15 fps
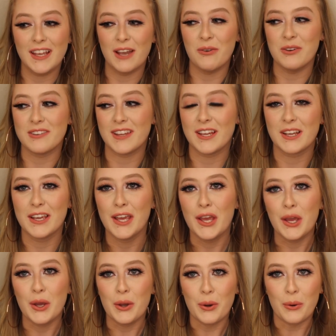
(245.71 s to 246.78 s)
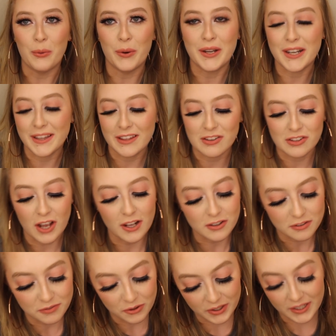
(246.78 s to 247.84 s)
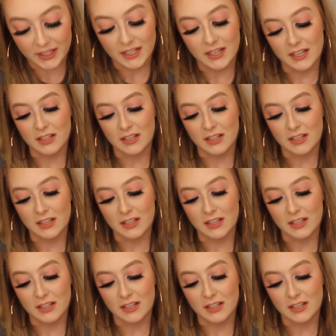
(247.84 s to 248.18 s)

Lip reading: I was like, what are these dots for?